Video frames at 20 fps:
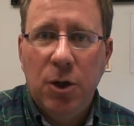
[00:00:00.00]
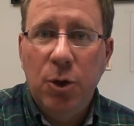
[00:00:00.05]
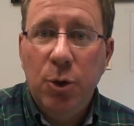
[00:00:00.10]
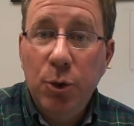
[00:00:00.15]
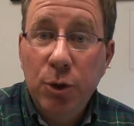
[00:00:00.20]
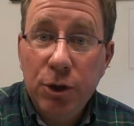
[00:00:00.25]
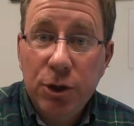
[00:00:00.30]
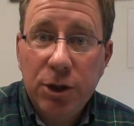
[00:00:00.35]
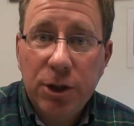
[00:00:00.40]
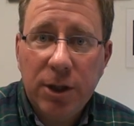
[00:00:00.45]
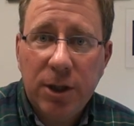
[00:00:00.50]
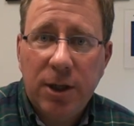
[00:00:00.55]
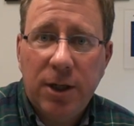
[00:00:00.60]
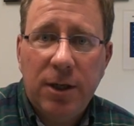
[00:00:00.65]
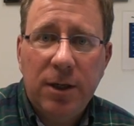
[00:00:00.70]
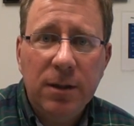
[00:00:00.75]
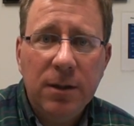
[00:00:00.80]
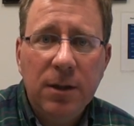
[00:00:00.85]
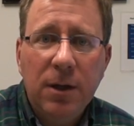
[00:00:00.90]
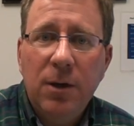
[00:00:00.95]
who in
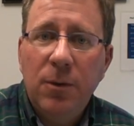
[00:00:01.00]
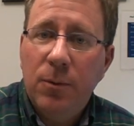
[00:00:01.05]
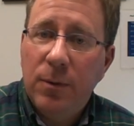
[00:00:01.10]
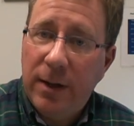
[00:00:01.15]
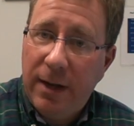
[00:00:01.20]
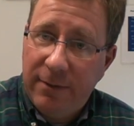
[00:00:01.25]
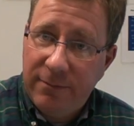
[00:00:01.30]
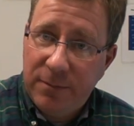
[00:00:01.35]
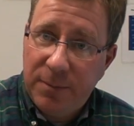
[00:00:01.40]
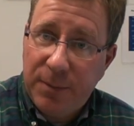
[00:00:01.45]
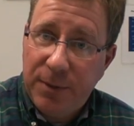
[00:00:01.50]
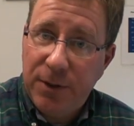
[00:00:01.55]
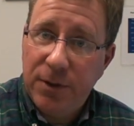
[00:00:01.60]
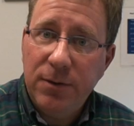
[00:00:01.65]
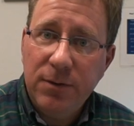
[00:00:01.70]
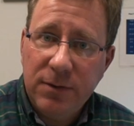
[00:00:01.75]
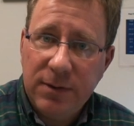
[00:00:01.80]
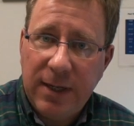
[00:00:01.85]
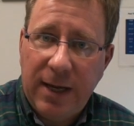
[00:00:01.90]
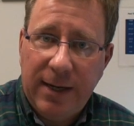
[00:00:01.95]
turn will have to
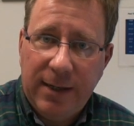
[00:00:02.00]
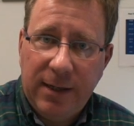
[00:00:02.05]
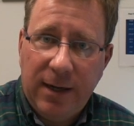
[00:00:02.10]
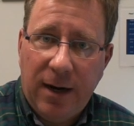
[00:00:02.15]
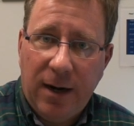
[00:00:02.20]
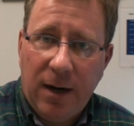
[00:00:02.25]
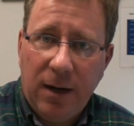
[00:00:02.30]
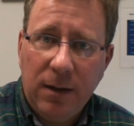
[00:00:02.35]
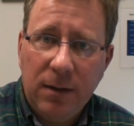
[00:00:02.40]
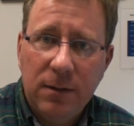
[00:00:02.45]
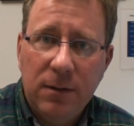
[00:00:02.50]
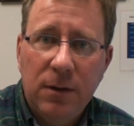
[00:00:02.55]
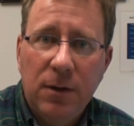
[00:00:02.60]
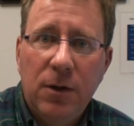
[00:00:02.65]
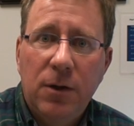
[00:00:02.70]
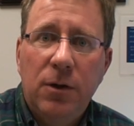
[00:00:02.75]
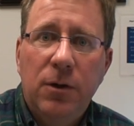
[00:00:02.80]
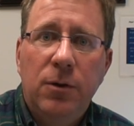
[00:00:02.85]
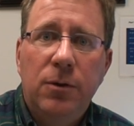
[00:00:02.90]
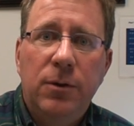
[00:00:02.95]
produce that car,
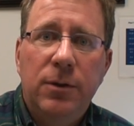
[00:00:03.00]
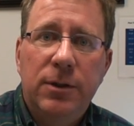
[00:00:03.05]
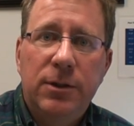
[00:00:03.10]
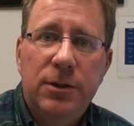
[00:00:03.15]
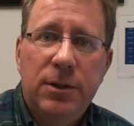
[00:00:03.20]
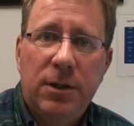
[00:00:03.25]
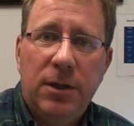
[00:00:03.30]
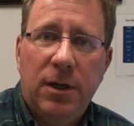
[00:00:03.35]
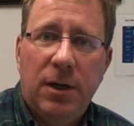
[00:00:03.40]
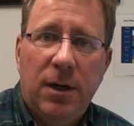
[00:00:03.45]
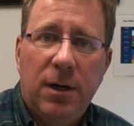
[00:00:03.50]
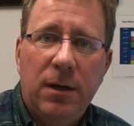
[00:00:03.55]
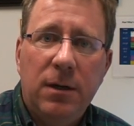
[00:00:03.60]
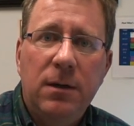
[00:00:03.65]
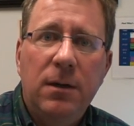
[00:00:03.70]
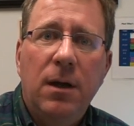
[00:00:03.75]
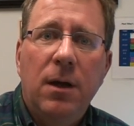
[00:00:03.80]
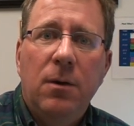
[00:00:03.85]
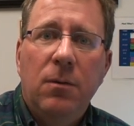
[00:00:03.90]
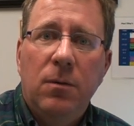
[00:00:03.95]
who in
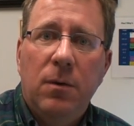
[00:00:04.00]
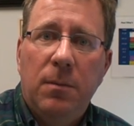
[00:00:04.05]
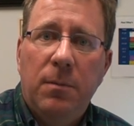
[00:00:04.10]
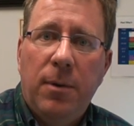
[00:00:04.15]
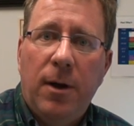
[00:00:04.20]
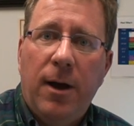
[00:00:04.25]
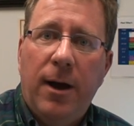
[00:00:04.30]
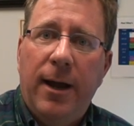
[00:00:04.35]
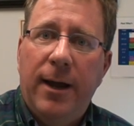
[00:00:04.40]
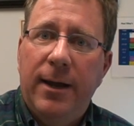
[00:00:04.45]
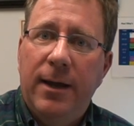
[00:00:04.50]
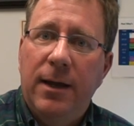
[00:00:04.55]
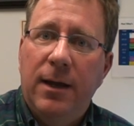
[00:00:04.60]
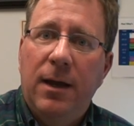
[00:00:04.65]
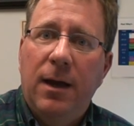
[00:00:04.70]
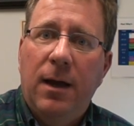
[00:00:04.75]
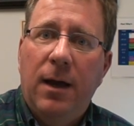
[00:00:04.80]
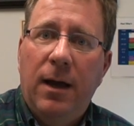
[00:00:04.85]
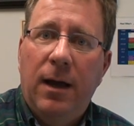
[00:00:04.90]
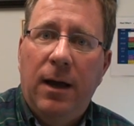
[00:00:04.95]
turn will buy
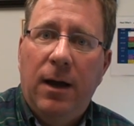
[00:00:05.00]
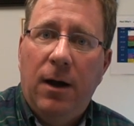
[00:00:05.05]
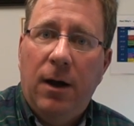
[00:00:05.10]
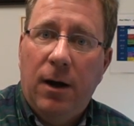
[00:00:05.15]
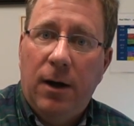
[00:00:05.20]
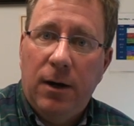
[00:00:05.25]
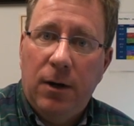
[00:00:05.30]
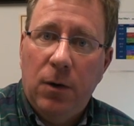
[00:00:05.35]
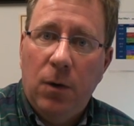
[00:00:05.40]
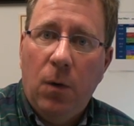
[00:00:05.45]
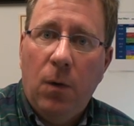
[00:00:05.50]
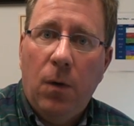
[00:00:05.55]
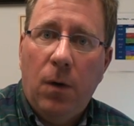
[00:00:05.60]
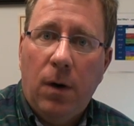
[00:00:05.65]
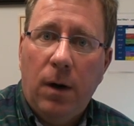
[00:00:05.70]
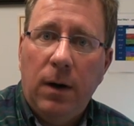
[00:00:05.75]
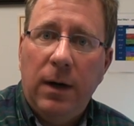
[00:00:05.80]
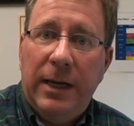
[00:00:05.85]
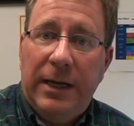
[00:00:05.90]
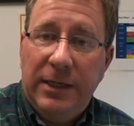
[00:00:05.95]
iron
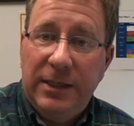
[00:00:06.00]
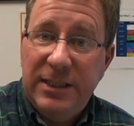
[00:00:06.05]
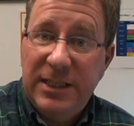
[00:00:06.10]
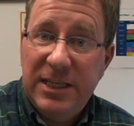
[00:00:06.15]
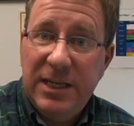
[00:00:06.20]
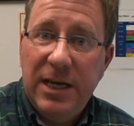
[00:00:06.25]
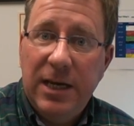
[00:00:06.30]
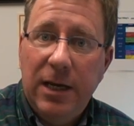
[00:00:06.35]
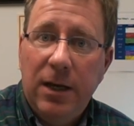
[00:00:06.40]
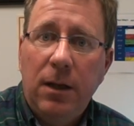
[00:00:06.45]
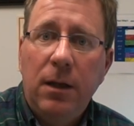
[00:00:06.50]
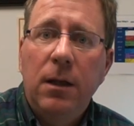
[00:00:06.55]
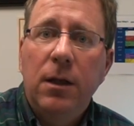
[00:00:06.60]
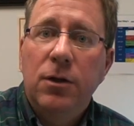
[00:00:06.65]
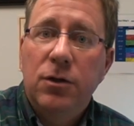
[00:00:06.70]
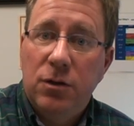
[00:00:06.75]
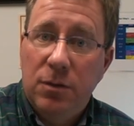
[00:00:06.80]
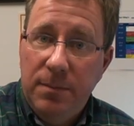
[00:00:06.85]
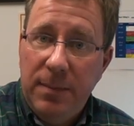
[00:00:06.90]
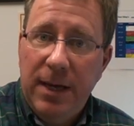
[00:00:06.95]
ore and steel
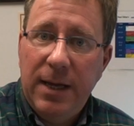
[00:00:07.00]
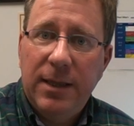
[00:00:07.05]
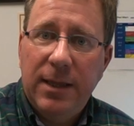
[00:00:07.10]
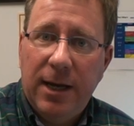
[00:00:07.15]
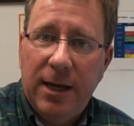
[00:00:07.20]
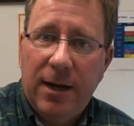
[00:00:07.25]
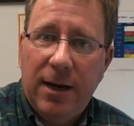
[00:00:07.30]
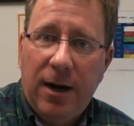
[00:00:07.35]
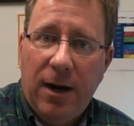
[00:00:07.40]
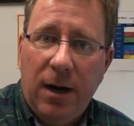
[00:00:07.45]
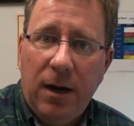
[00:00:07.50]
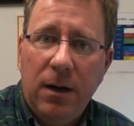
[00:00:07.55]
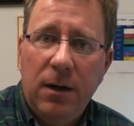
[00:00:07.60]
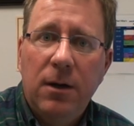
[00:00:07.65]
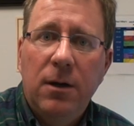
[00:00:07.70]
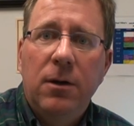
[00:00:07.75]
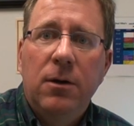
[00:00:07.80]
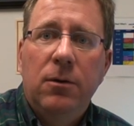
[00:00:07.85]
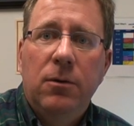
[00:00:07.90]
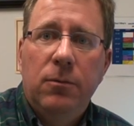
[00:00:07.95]
to make that car,
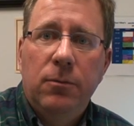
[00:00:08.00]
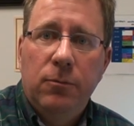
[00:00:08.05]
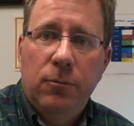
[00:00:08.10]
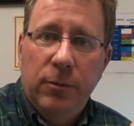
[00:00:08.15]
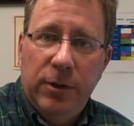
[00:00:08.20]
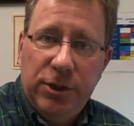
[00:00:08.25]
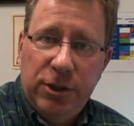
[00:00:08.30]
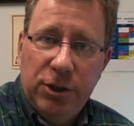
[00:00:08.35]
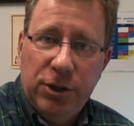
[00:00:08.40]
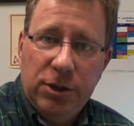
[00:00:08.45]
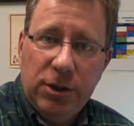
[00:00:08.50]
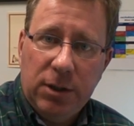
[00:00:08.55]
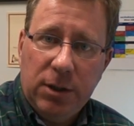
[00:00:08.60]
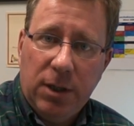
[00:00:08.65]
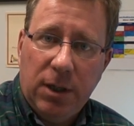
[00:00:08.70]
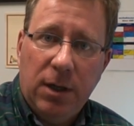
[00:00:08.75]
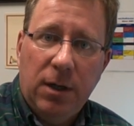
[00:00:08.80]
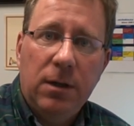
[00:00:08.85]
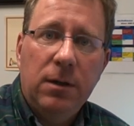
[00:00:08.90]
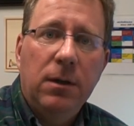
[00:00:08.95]
which in
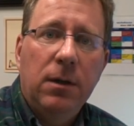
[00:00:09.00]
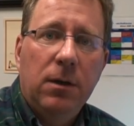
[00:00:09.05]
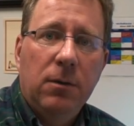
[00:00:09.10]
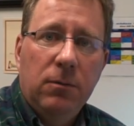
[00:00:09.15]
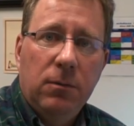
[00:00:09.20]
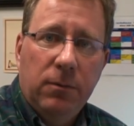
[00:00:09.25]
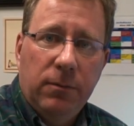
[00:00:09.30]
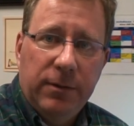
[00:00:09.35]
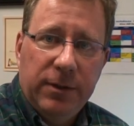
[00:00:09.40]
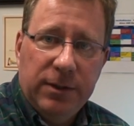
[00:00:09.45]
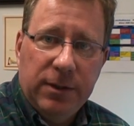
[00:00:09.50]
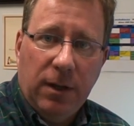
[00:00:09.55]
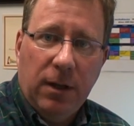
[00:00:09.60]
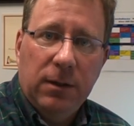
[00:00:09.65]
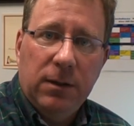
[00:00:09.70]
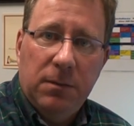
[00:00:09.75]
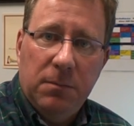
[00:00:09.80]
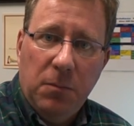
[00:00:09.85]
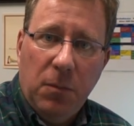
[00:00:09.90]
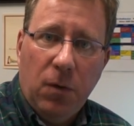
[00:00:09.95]
turn will
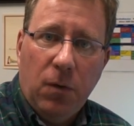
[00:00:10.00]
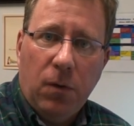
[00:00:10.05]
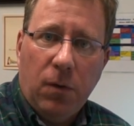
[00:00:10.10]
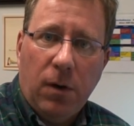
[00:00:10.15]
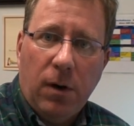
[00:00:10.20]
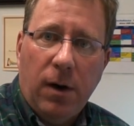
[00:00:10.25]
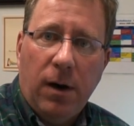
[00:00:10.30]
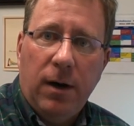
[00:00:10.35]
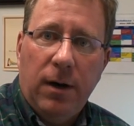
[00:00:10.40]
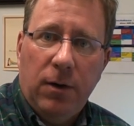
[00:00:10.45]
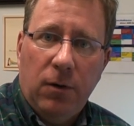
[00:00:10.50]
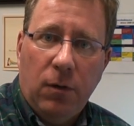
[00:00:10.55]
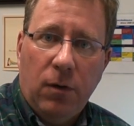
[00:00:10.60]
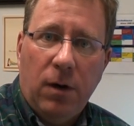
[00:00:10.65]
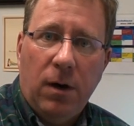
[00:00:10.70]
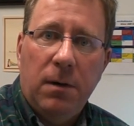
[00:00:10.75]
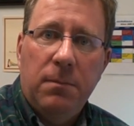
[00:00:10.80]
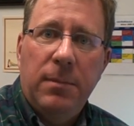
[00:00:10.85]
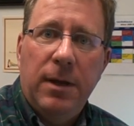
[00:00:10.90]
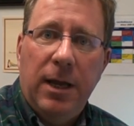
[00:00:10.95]
result in more iron
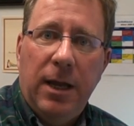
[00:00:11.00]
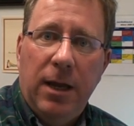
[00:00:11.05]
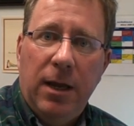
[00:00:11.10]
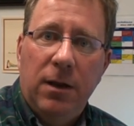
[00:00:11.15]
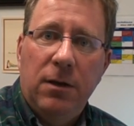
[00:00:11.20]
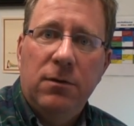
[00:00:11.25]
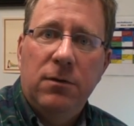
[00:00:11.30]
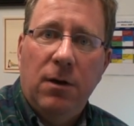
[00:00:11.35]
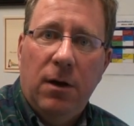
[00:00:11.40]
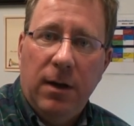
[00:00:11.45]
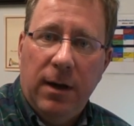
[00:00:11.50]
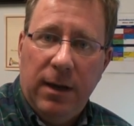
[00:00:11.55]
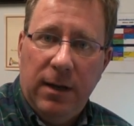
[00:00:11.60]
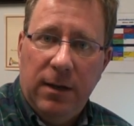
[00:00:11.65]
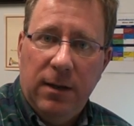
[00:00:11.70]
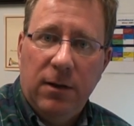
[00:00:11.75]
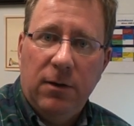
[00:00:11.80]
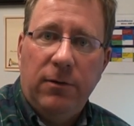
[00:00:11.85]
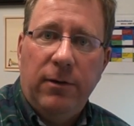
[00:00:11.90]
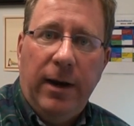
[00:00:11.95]
ore being dug out
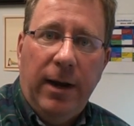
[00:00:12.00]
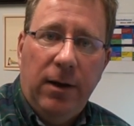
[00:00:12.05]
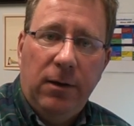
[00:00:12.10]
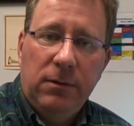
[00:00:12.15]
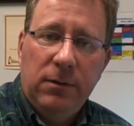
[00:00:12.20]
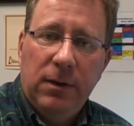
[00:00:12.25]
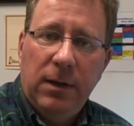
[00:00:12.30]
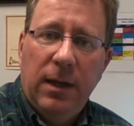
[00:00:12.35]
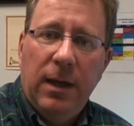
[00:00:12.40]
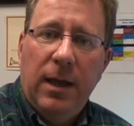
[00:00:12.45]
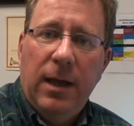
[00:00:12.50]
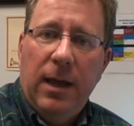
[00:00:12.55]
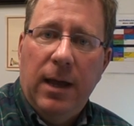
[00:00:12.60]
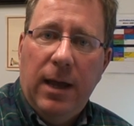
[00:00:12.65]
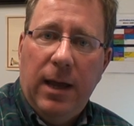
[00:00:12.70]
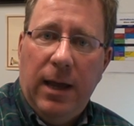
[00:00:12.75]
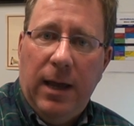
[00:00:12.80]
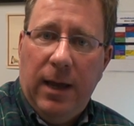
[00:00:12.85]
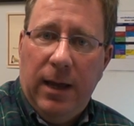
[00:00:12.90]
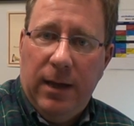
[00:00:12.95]
of the ground
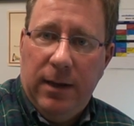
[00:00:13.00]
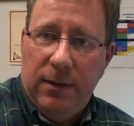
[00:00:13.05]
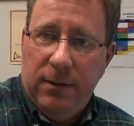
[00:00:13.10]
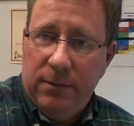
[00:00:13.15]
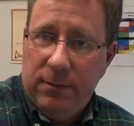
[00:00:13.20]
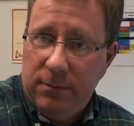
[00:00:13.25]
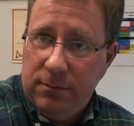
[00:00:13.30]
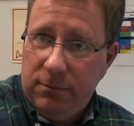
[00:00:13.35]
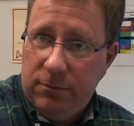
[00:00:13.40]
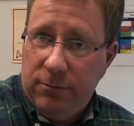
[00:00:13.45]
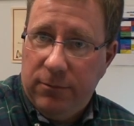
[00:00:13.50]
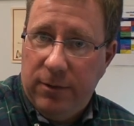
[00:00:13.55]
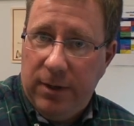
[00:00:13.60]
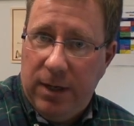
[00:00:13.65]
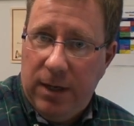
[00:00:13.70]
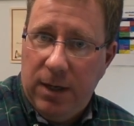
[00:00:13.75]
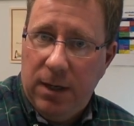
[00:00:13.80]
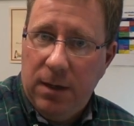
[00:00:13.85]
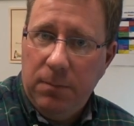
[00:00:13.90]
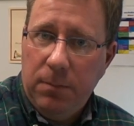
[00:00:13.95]
and
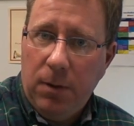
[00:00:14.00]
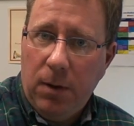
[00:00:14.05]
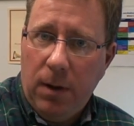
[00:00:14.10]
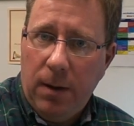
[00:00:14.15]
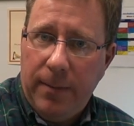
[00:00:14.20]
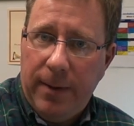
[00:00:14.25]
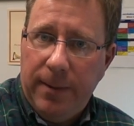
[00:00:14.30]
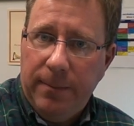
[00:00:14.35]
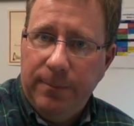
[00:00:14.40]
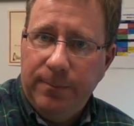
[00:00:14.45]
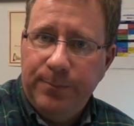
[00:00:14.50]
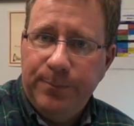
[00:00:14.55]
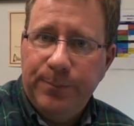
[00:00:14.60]
creating employment.